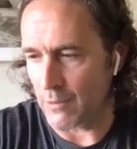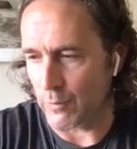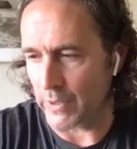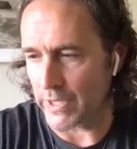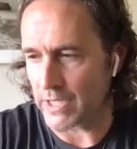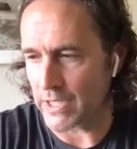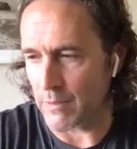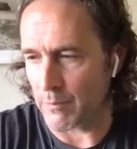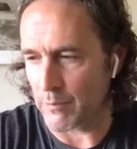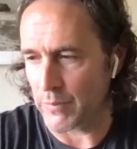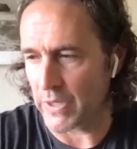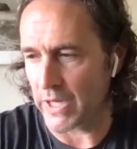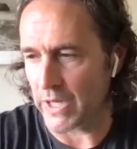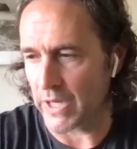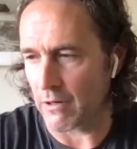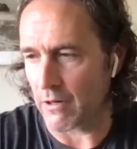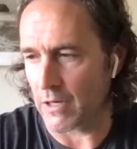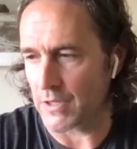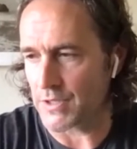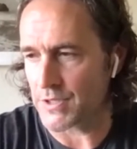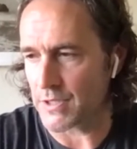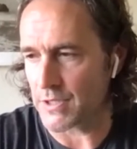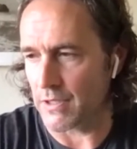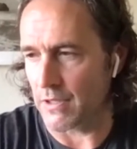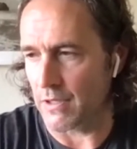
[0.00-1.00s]
when we compare
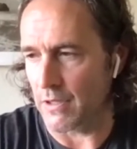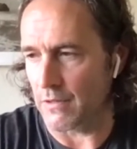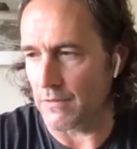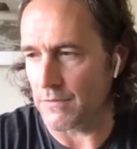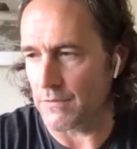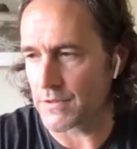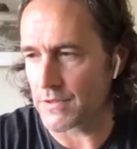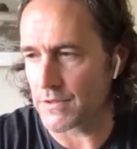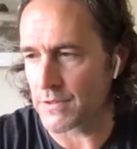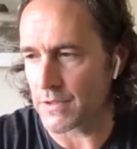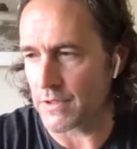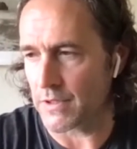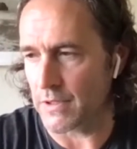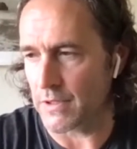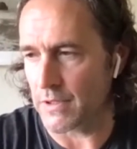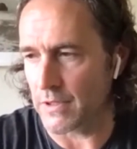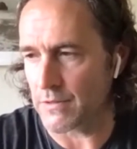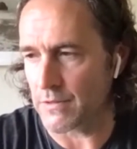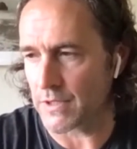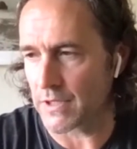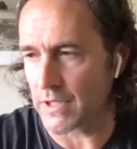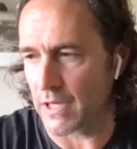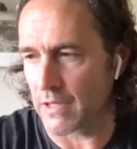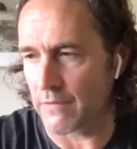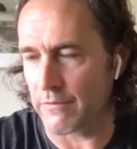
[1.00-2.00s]
ourselves, you
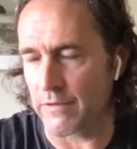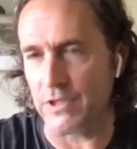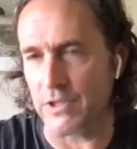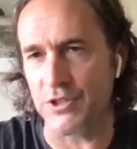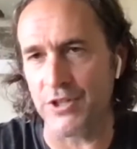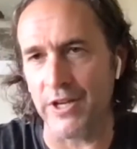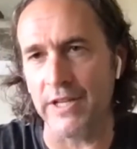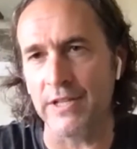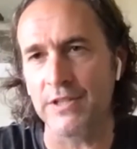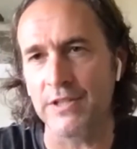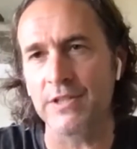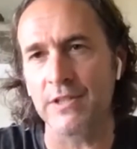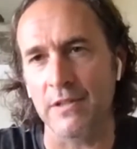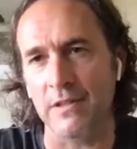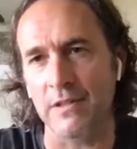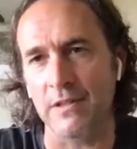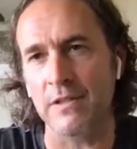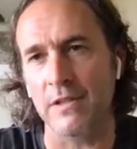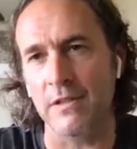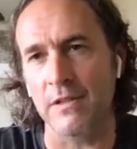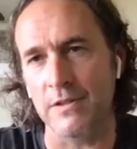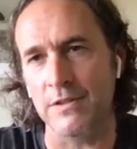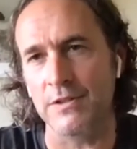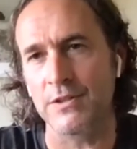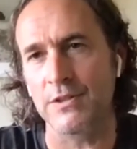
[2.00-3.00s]
know, to kind of
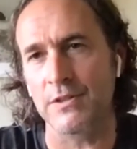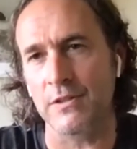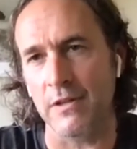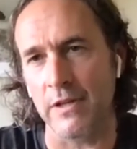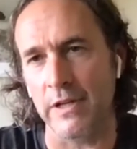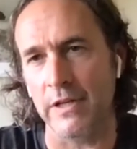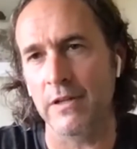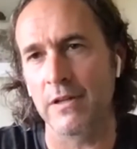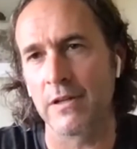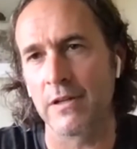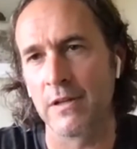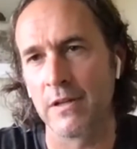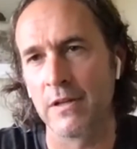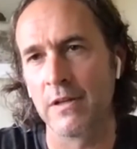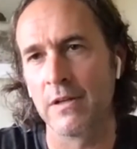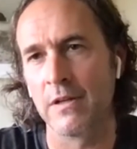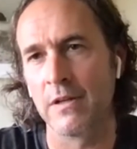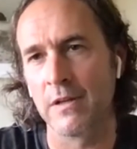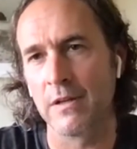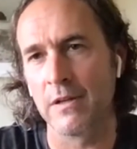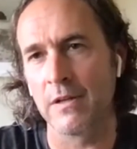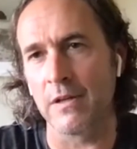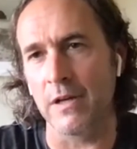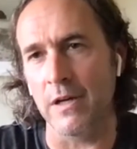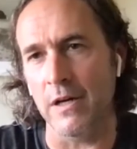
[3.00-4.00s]
adjacent industry,
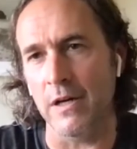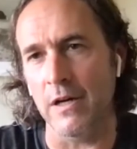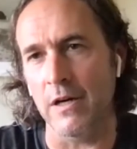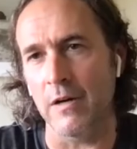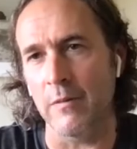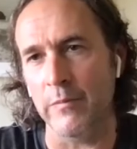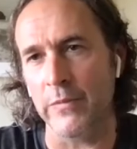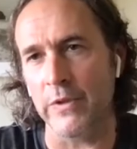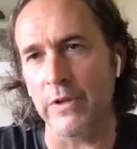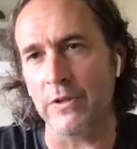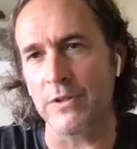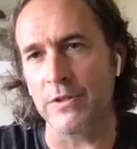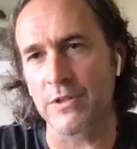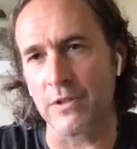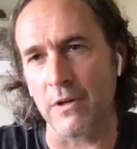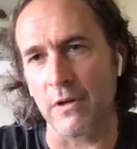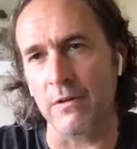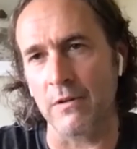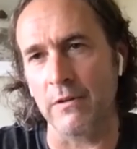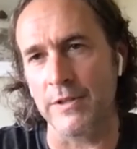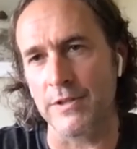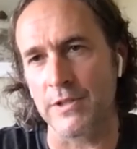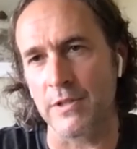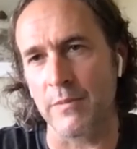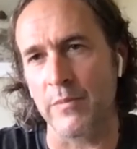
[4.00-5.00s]
there's
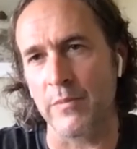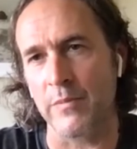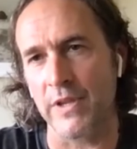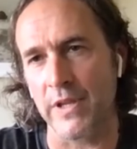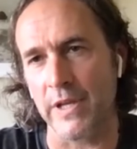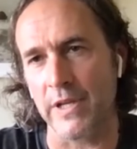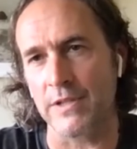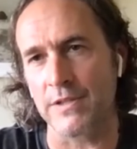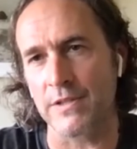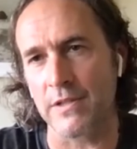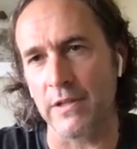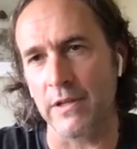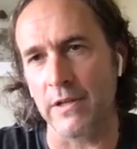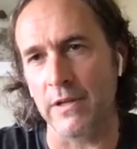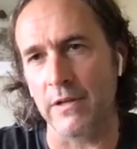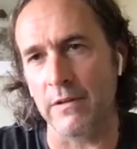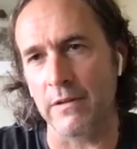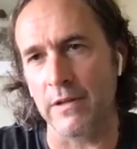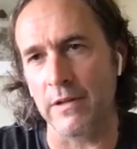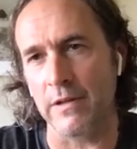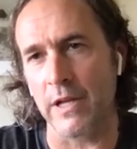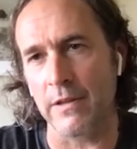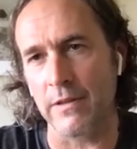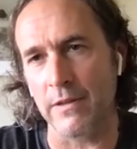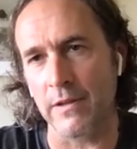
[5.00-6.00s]
certainly some things there
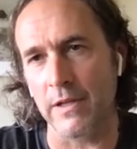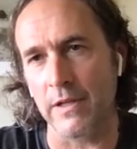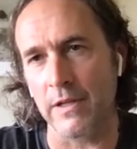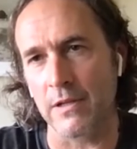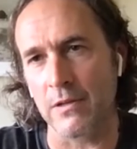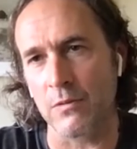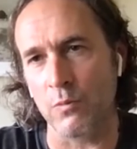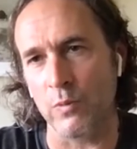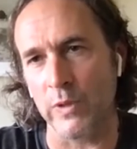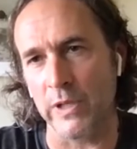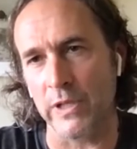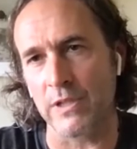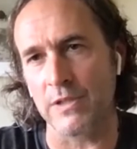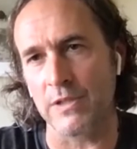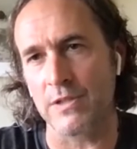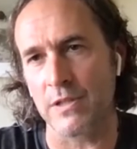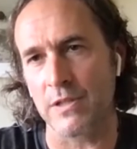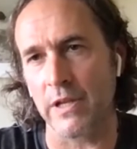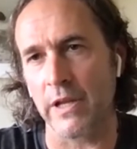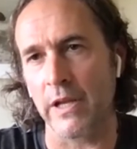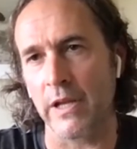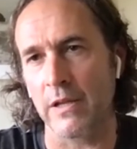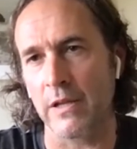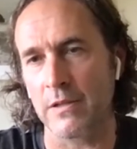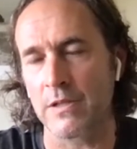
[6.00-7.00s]
that I think we could
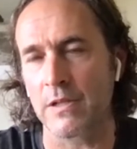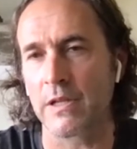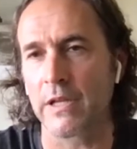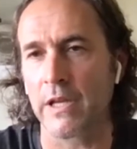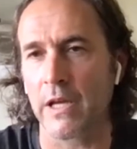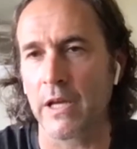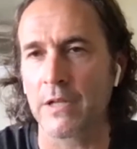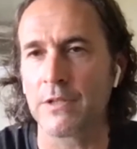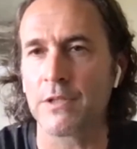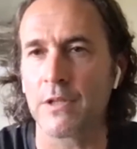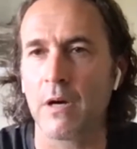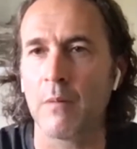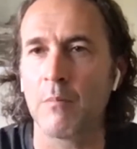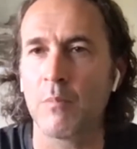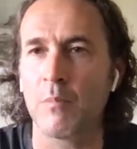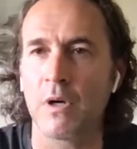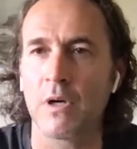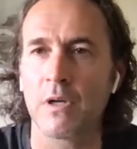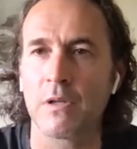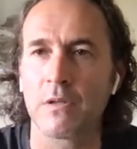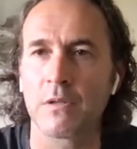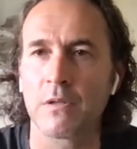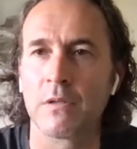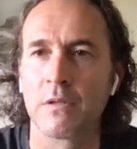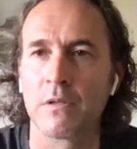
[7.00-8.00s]
stand to catch up
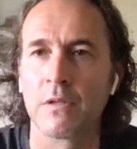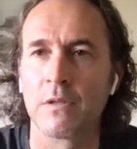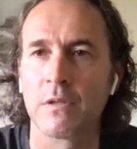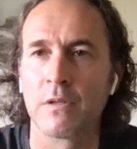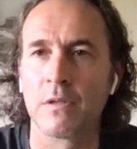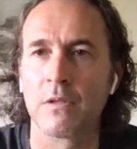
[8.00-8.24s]
on.